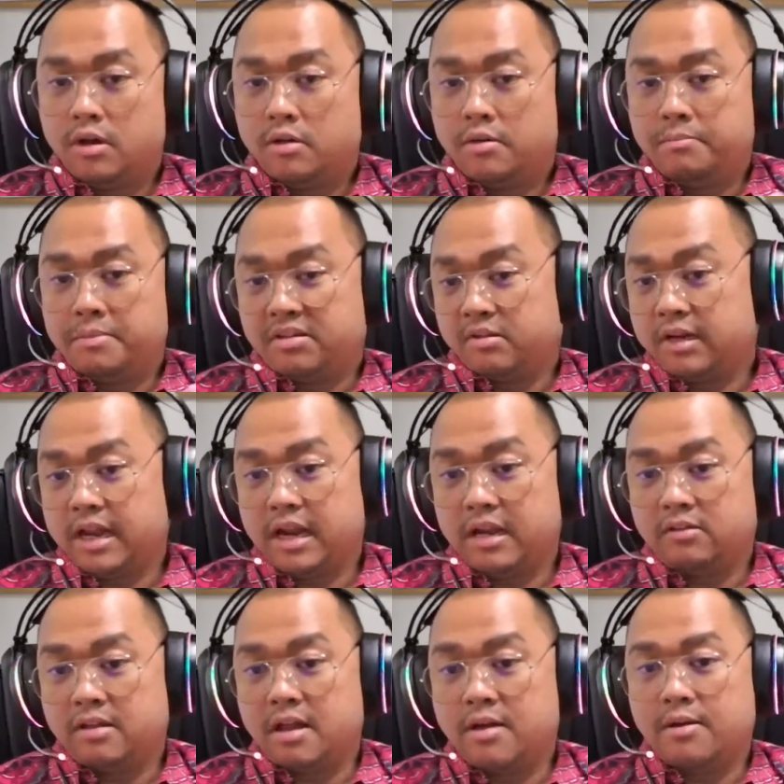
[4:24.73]
So,
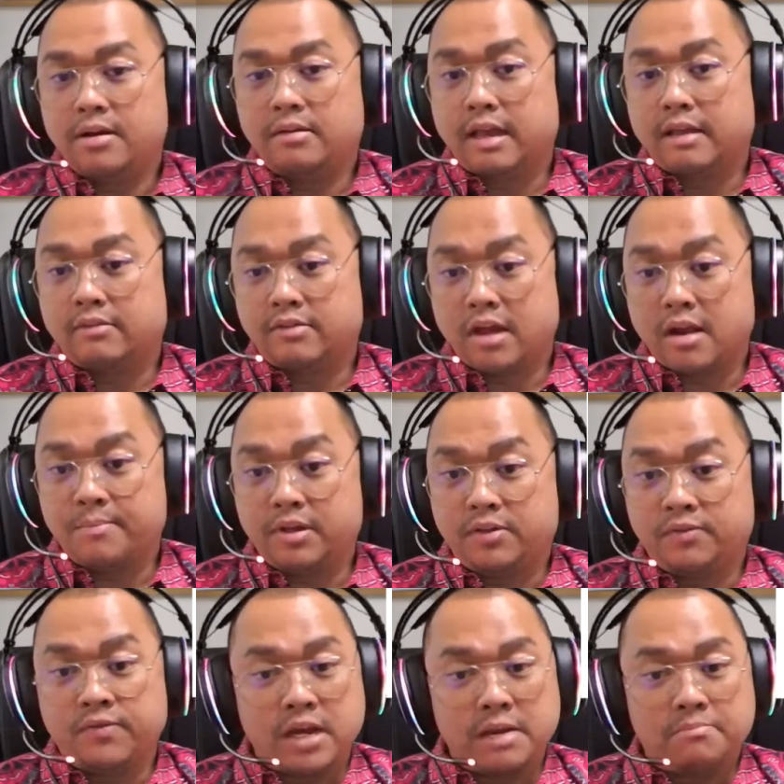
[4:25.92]
pastoral care
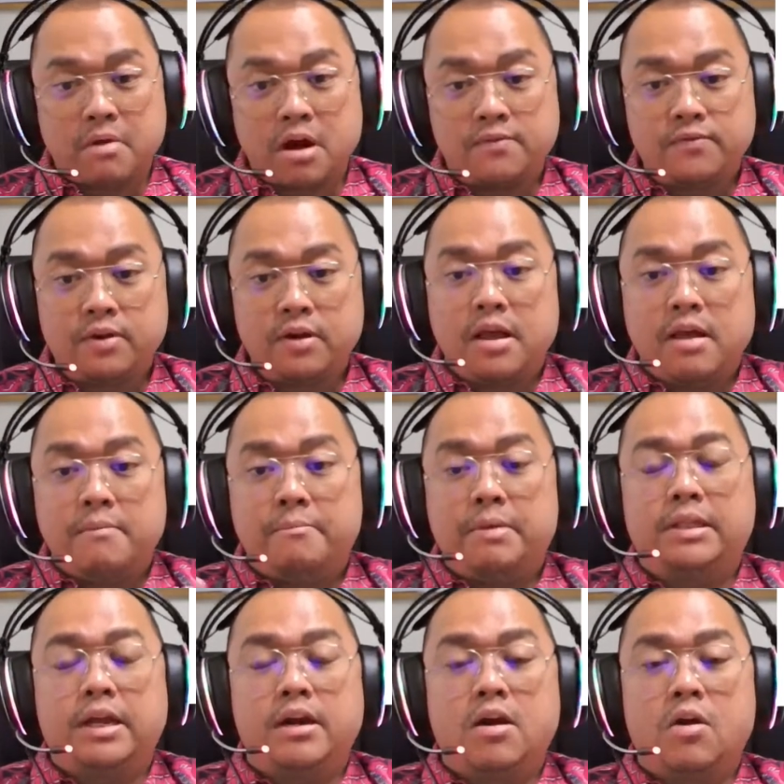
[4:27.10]
as therapy is very
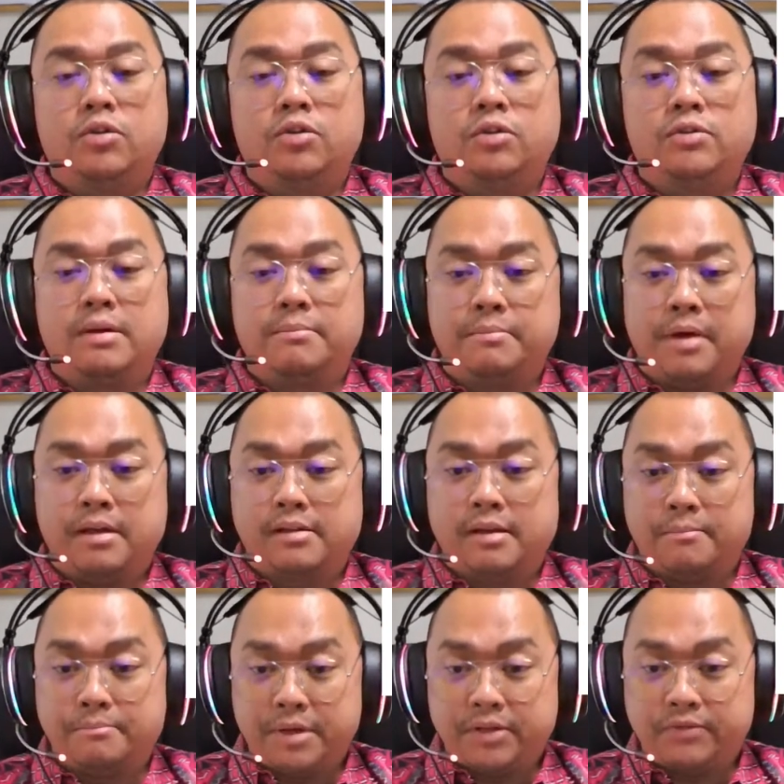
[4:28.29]
powerful, but there are also
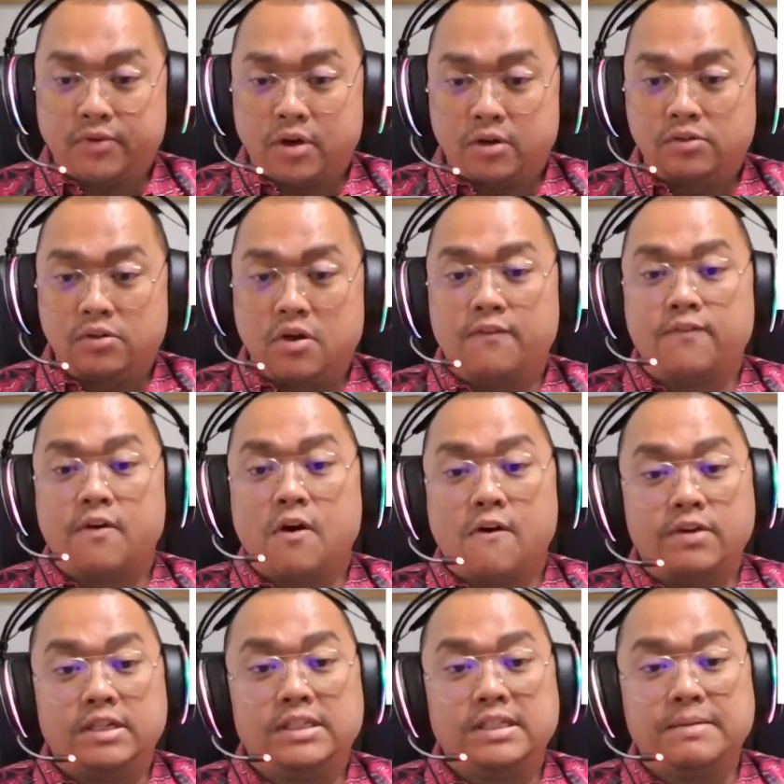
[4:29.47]
some
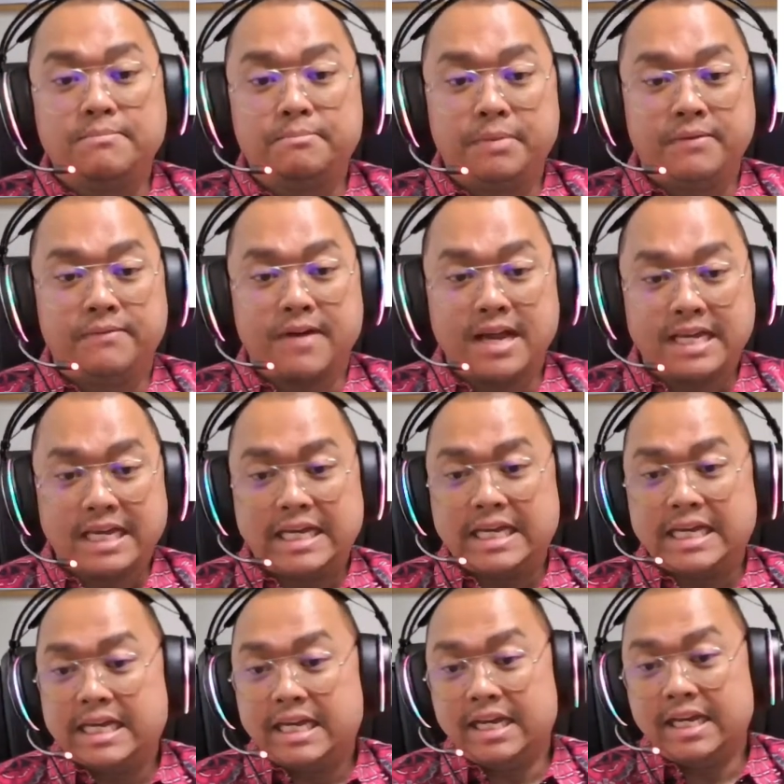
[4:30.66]
pitfalls of
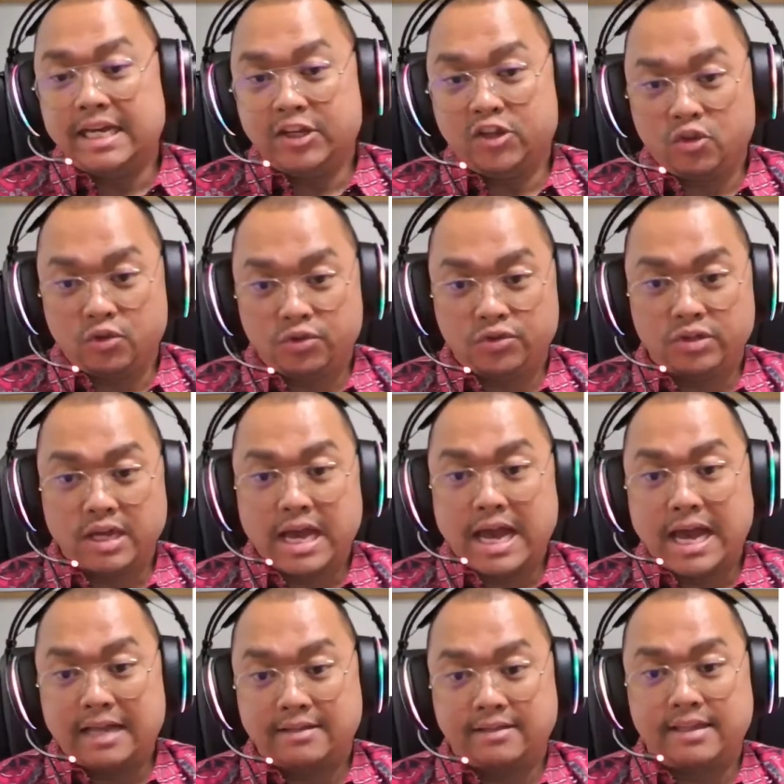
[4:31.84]
oversimplifying the
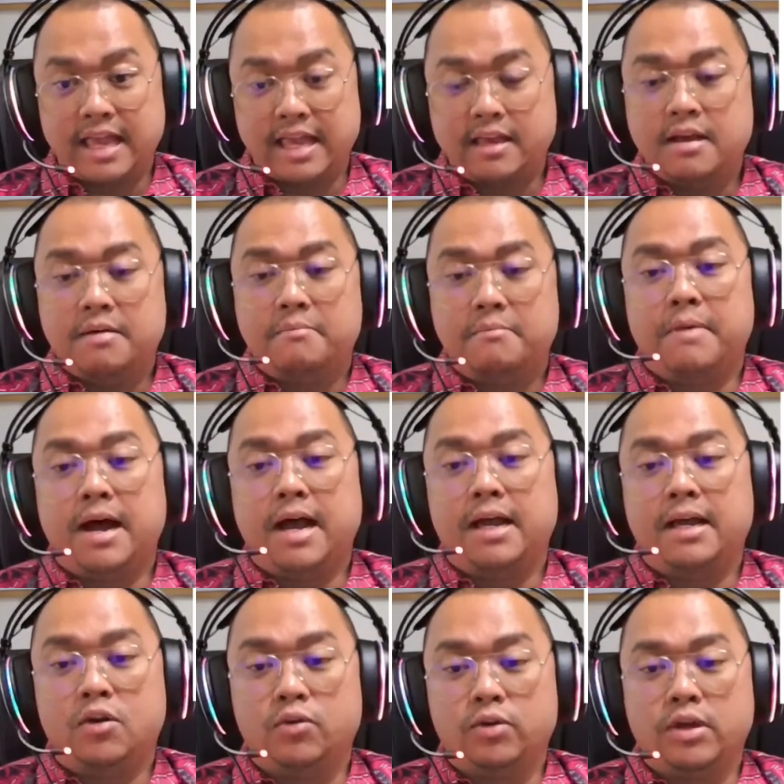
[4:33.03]
issues at stake
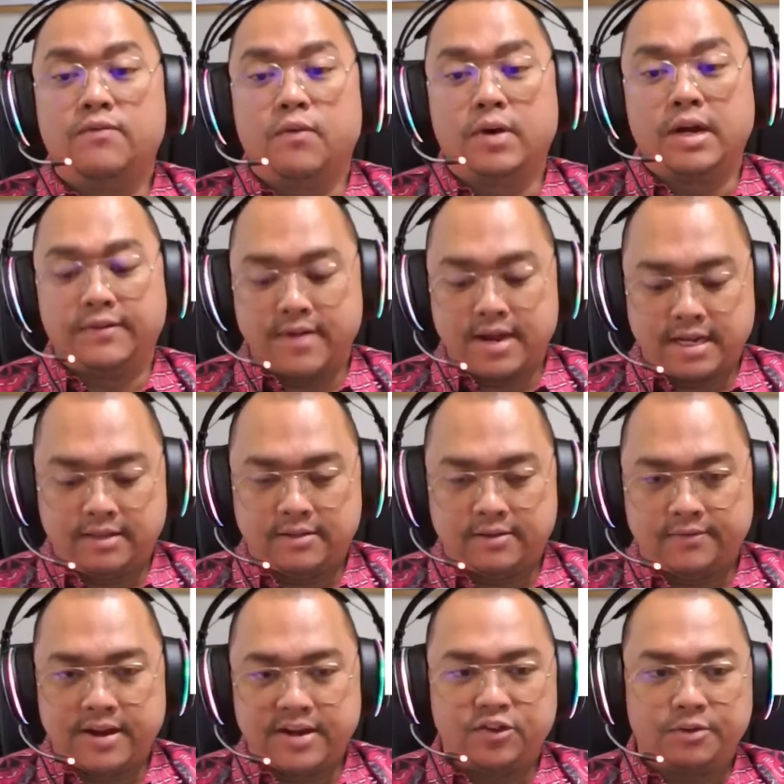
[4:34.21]
by looking for
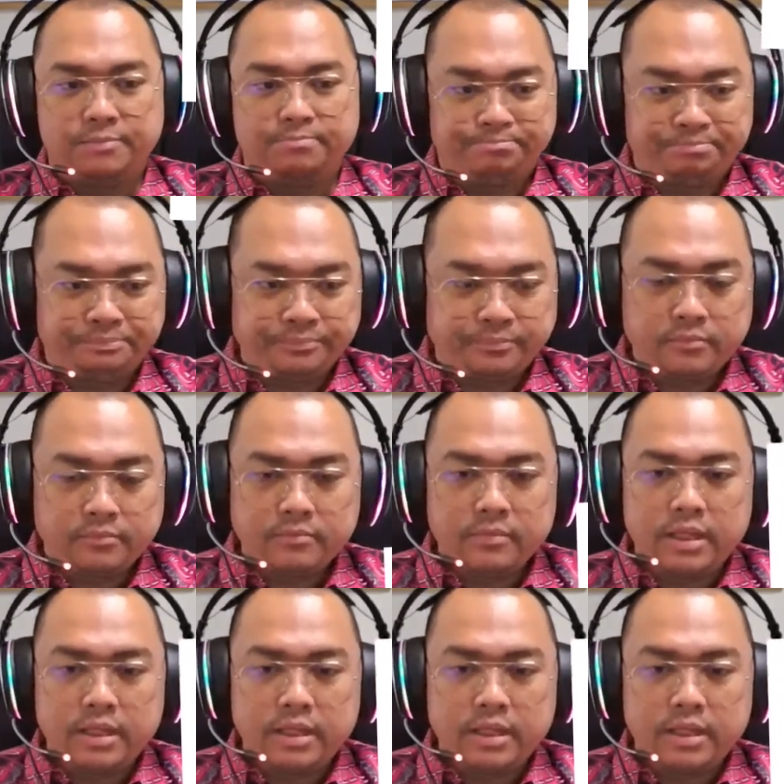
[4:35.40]
divine intervention.